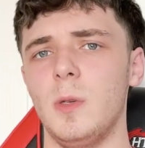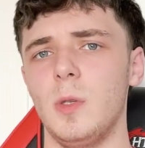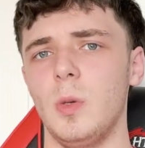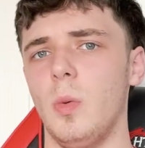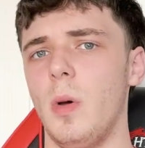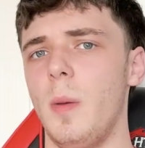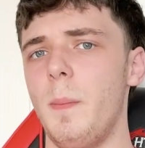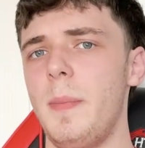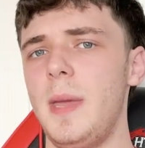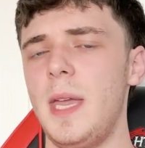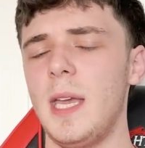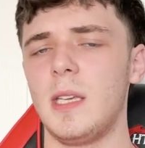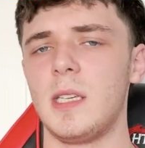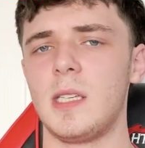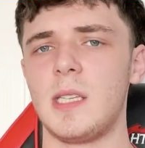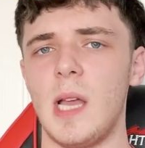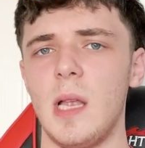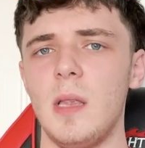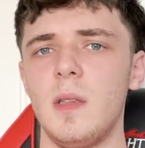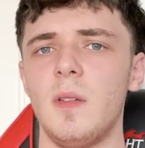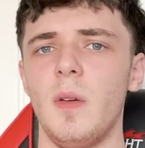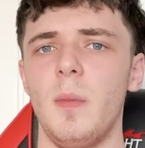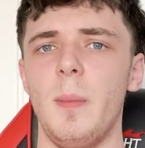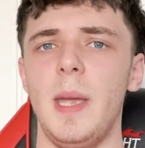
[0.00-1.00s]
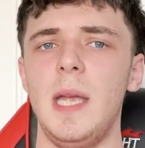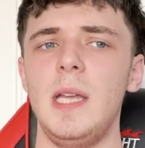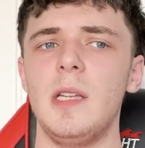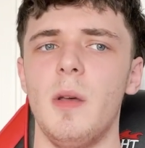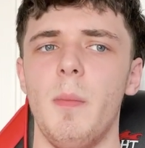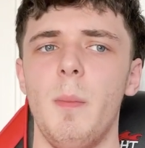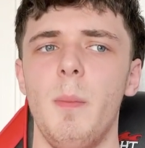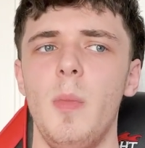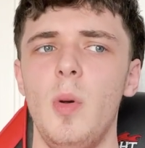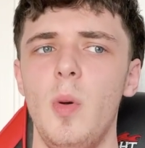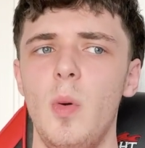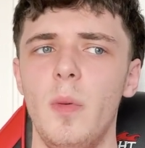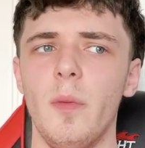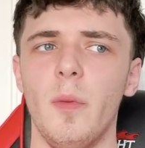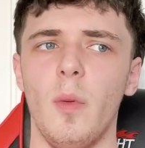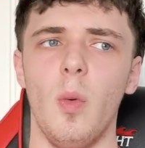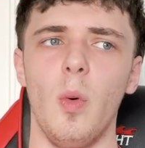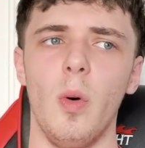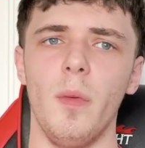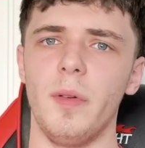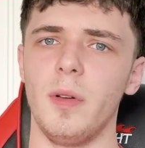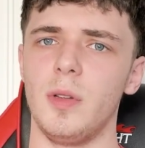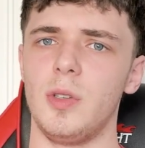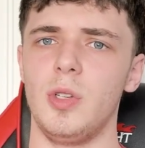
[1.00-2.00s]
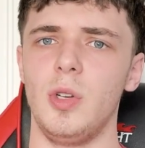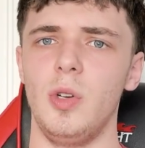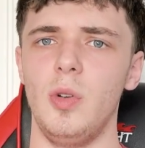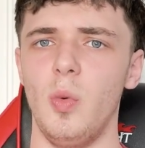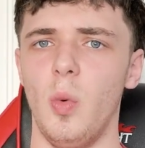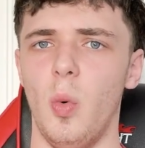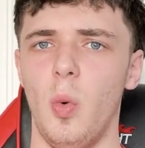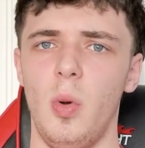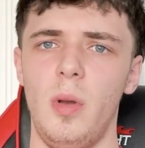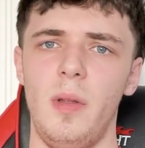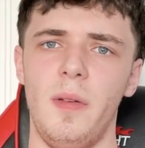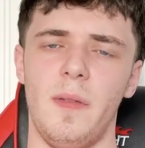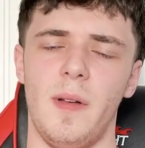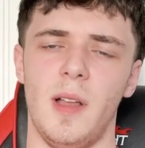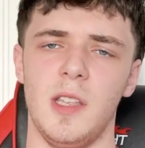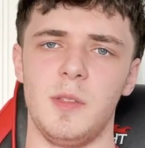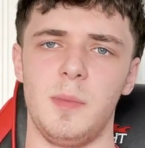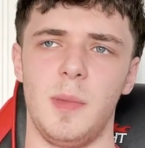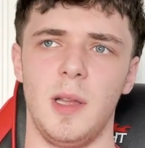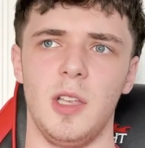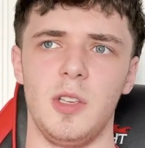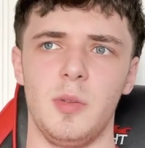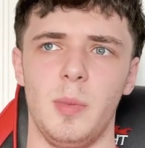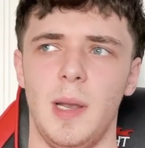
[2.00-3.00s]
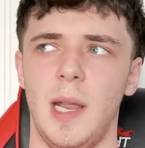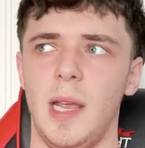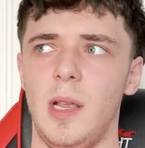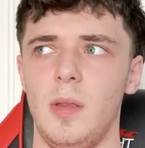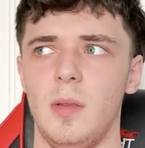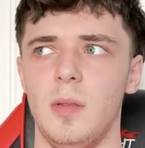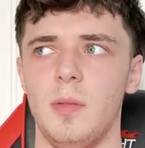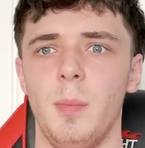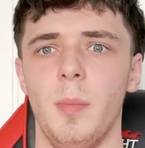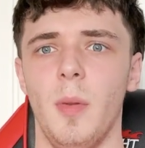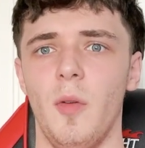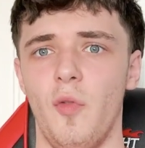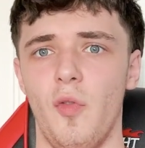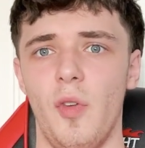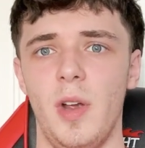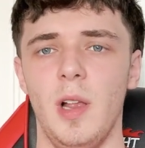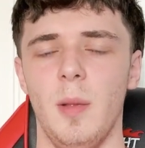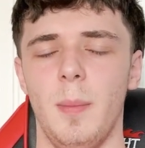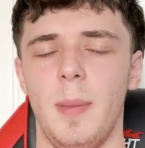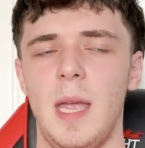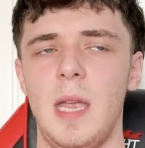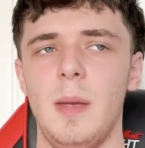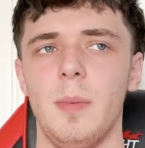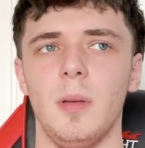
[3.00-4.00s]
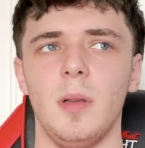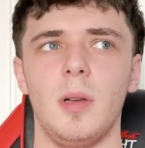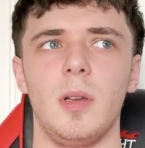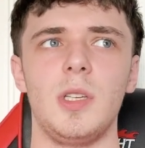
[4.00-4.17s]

So it makes sense for me to move over to OnlyFans management, like real people.